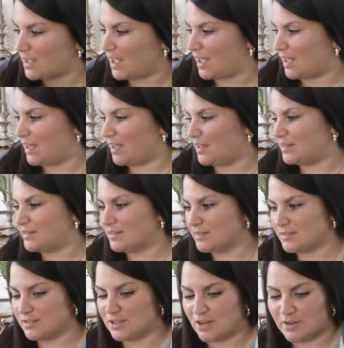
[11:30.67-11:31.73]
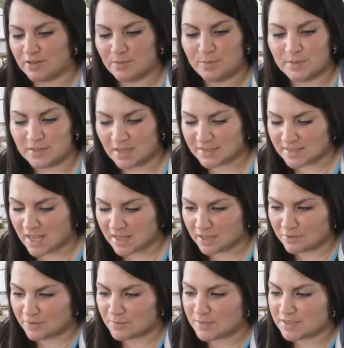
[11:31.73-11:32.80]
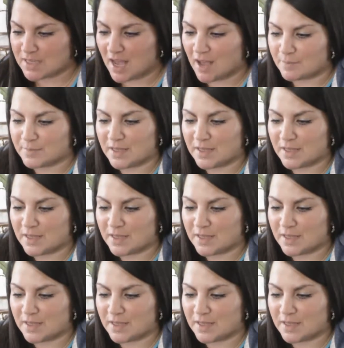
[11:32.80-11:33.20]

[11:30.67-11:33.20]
And, you know, it'd be nice hanging from the top.